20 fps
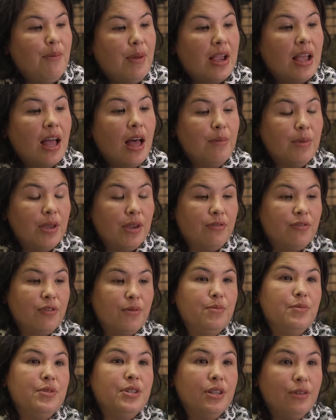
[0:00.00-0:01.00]
coming
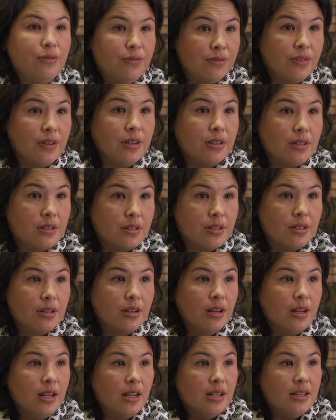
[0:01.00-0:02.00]
from different
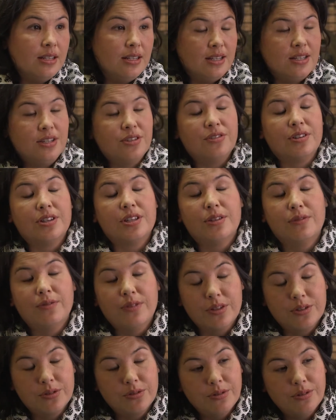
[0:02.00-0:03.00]
districts of
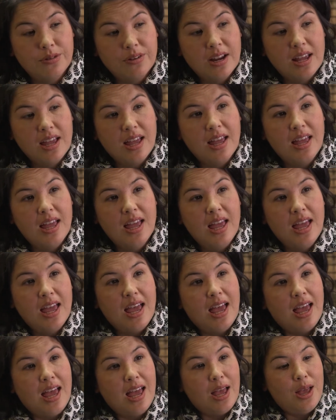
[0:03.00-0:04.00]
Victoria,
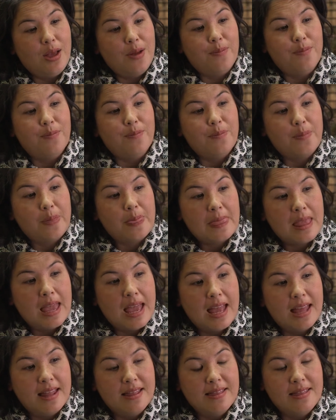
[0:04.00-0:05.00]

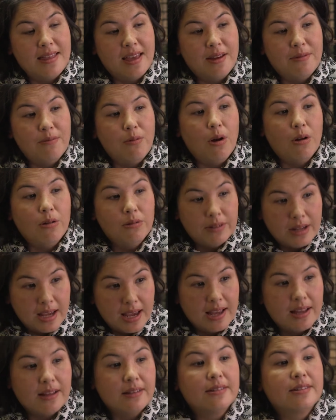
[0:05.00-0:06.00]
and they rolled
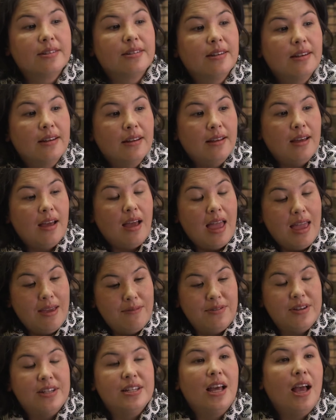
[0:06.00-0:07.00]
out
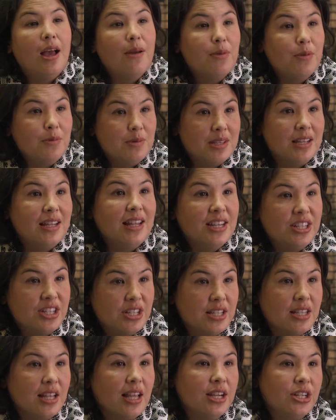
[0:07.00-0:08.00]
every time there was a
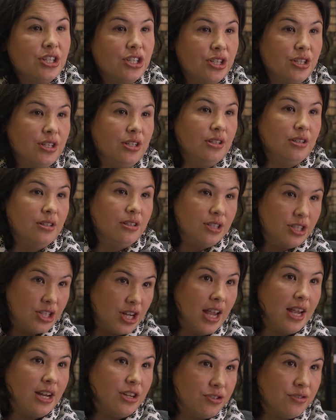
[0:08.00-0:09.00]
legislation
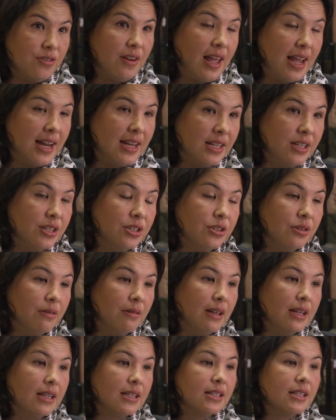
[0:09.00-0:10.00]
change relating to
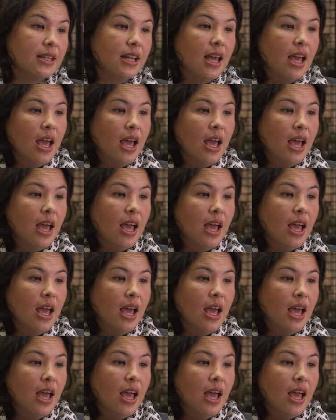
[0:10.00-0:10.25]
it.